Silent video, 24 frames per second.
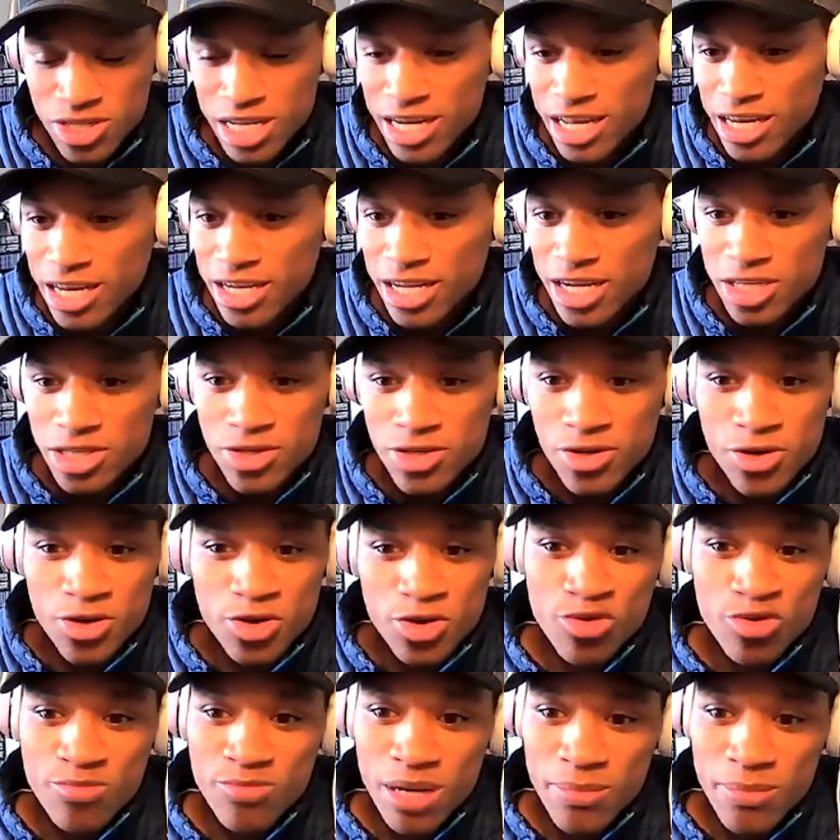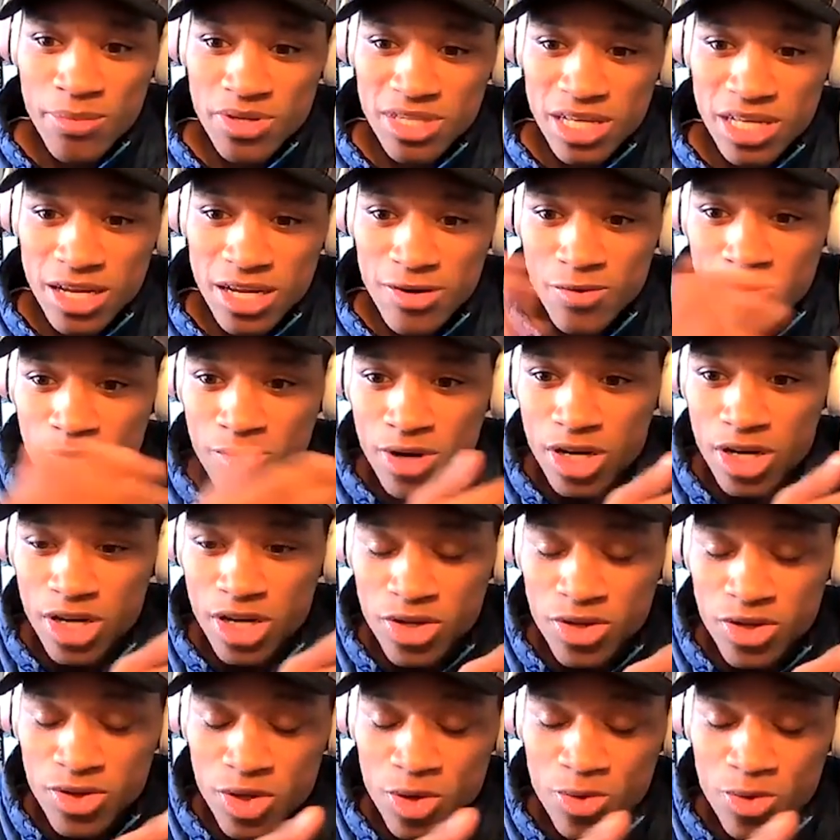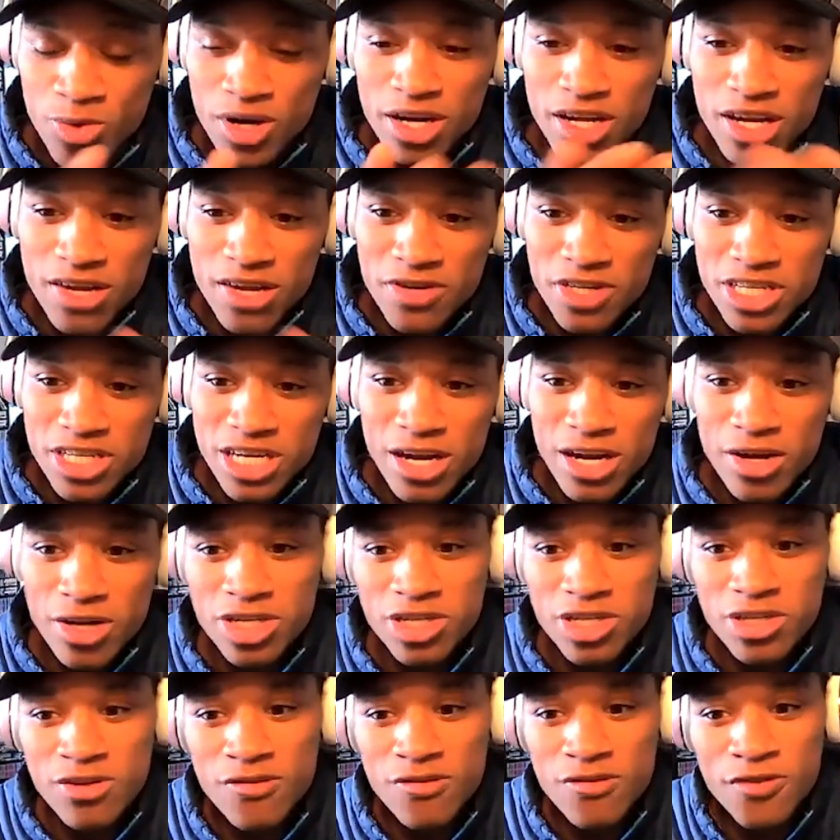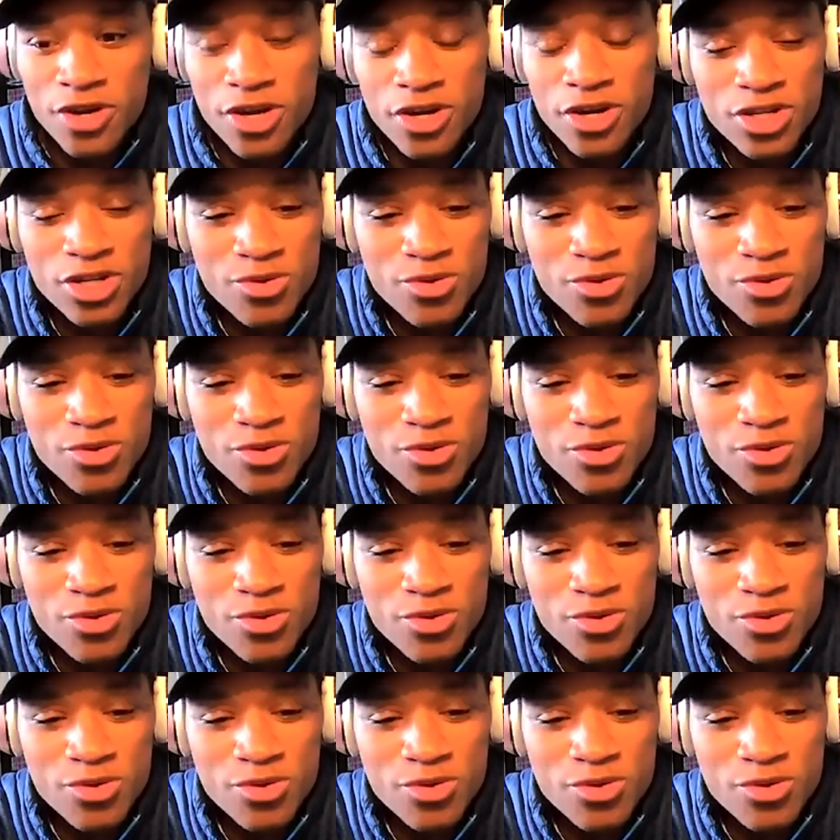any additional crew members that you want to give a shout out to for your